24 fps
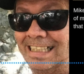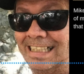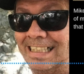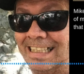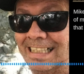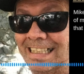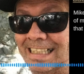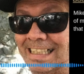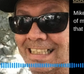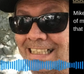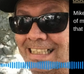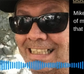
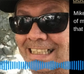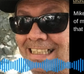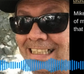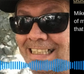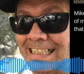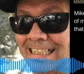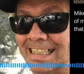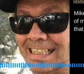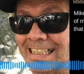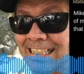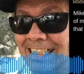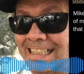same
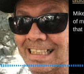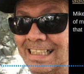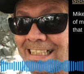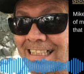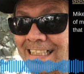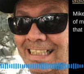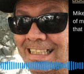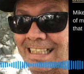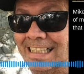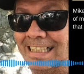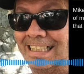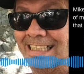exact
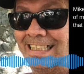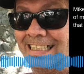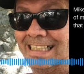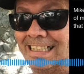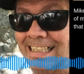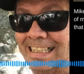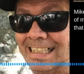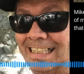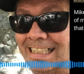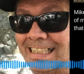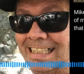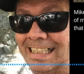thing on the
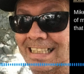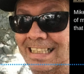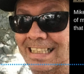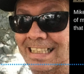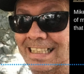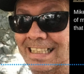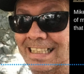other side.